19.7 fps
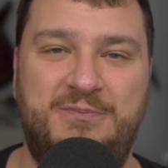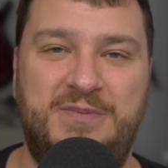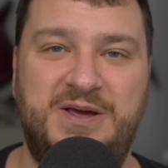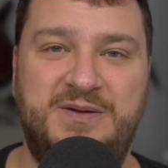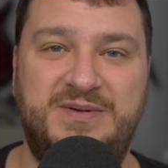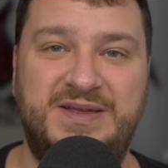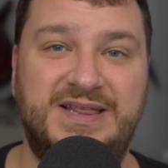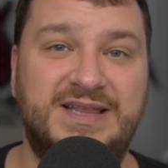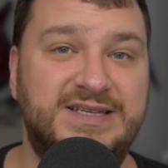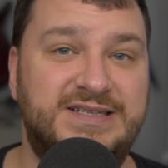
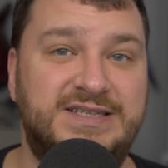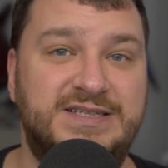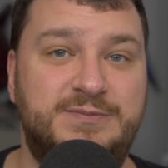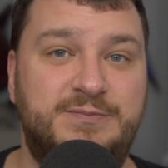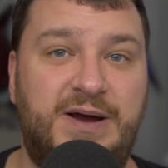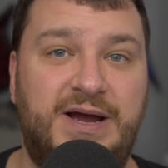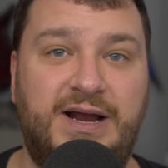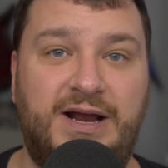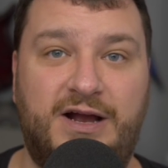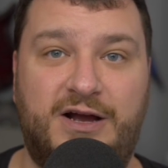maybe this is
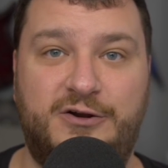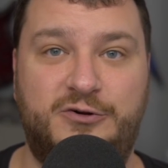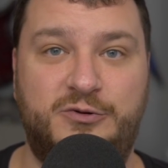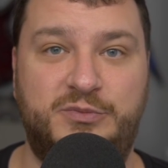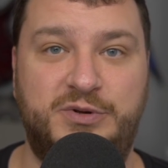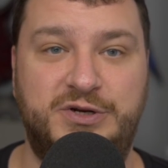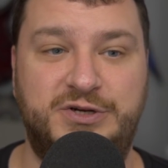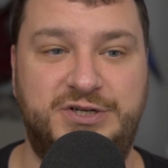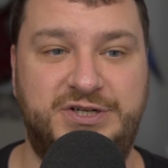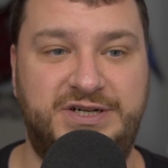my
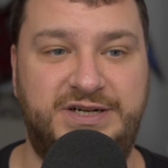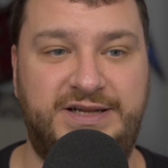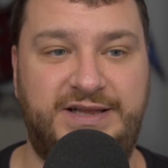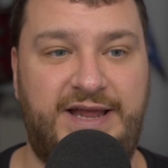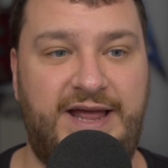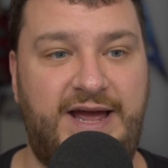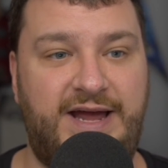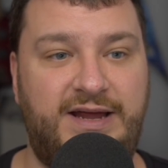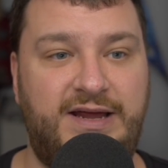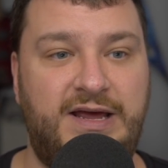contribution in
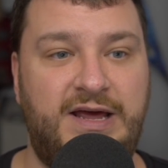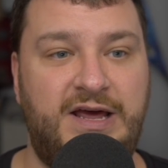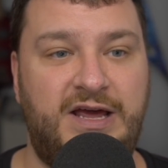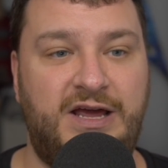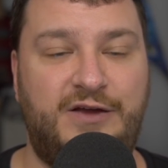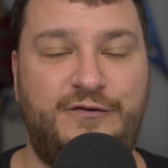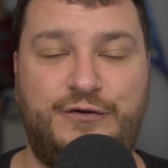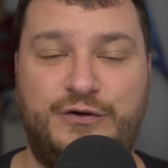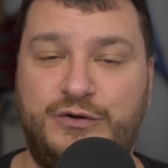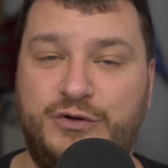that
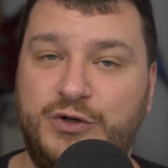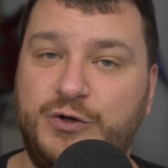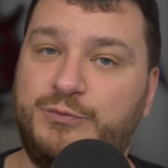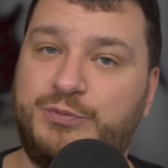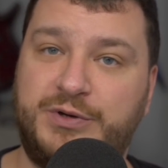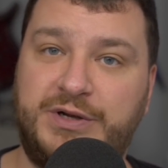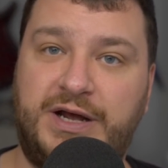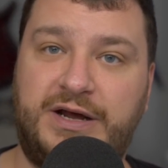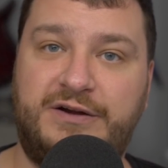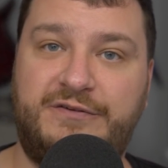if you do
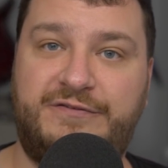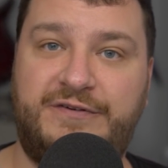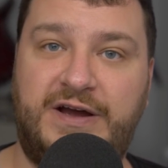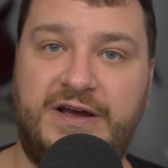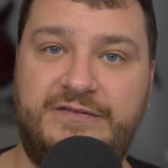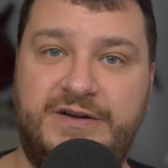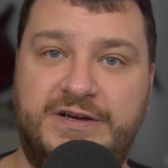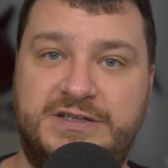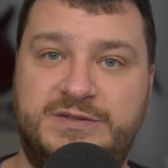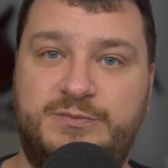put out a
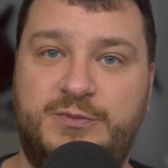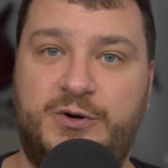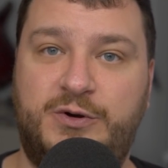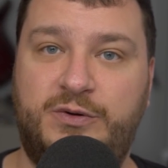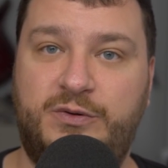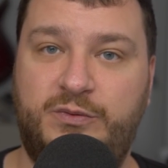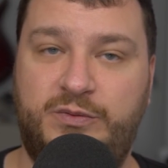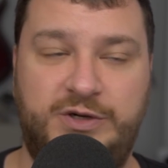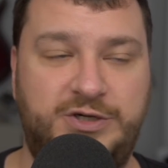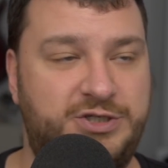5X
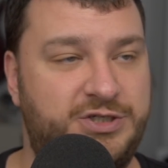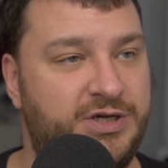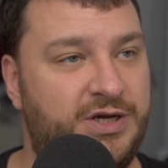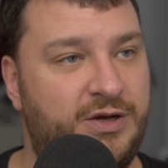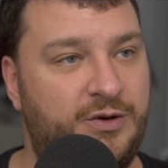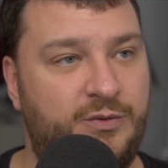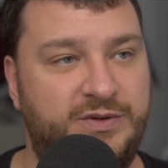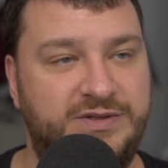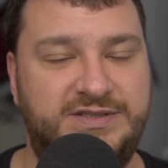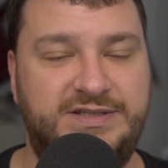mode, which
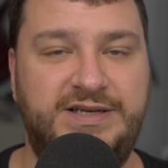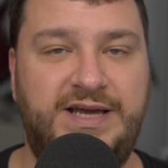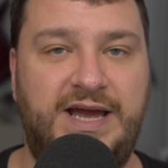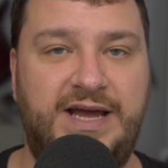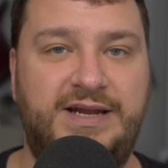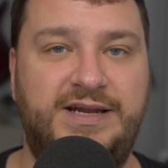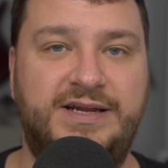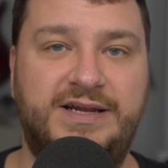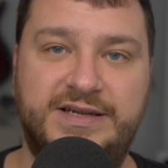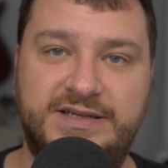once
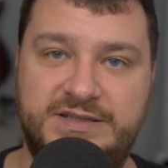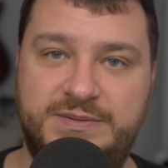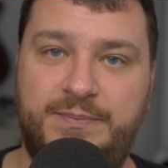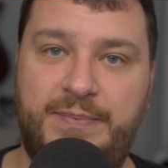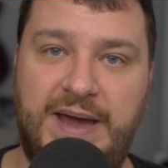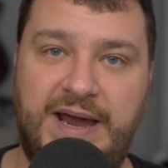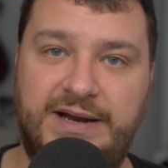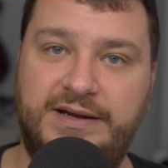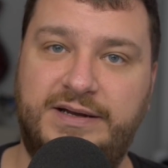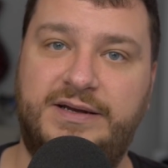again, it is
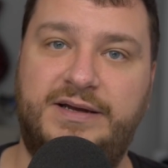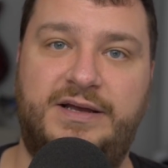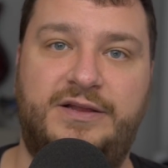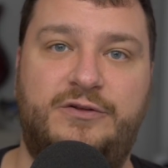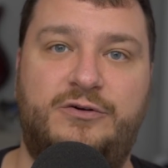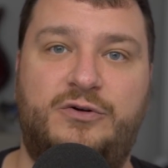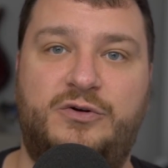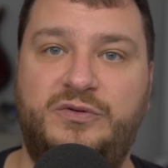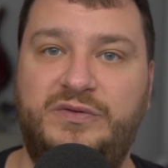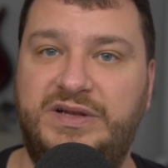beta and
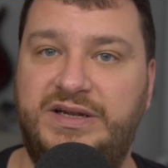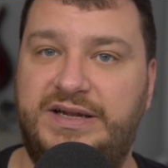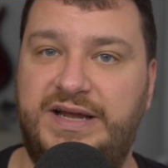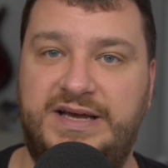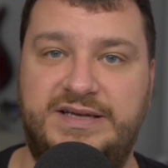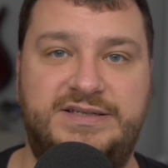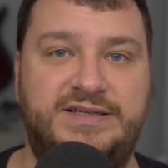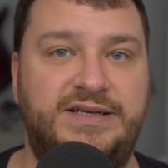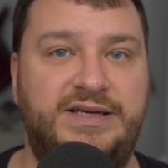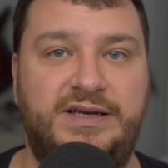they're only
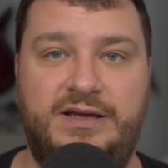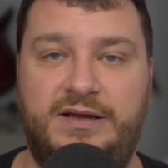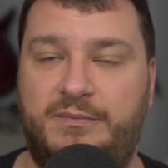testing it,